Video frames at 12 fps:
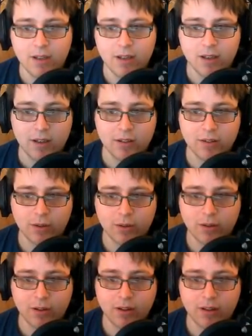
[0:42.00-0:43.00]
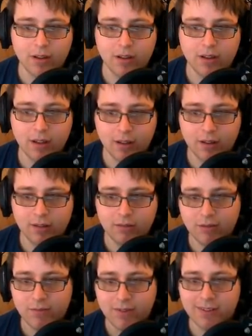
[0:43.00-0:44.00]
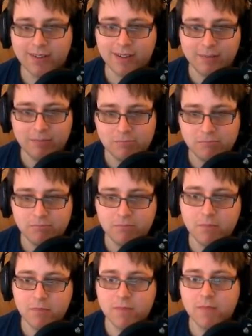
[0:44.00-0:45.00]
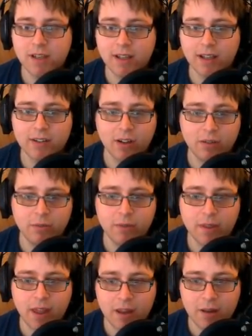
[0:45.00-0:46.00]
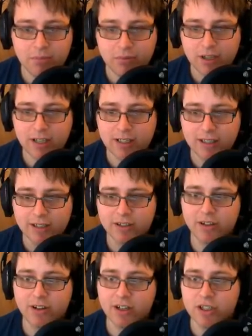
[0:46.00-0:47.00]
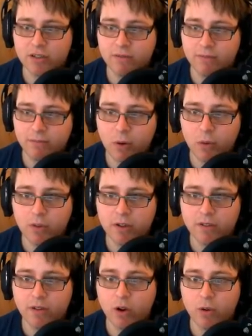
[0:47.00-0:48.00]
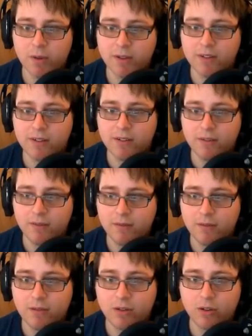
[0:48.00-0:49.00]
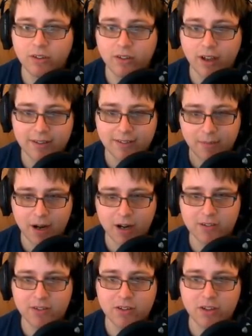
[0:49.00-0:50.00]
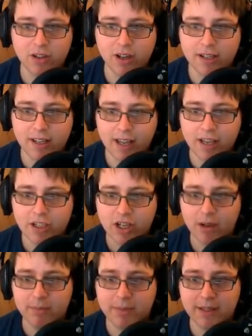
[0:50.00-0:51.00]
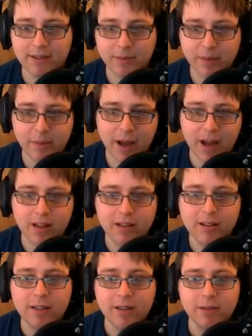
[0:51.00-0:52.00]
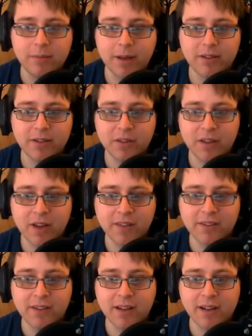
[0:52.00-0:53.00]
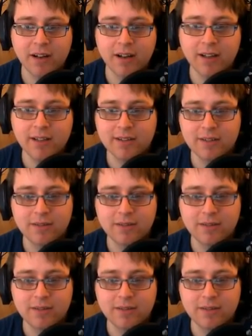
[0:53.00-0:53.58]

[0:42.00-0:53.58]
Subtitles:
So obviously they kick us off with a pretty clear introduction of all the different omens. Good size comparisons, you can kind of gauge how big some of them are based on the other standard heights.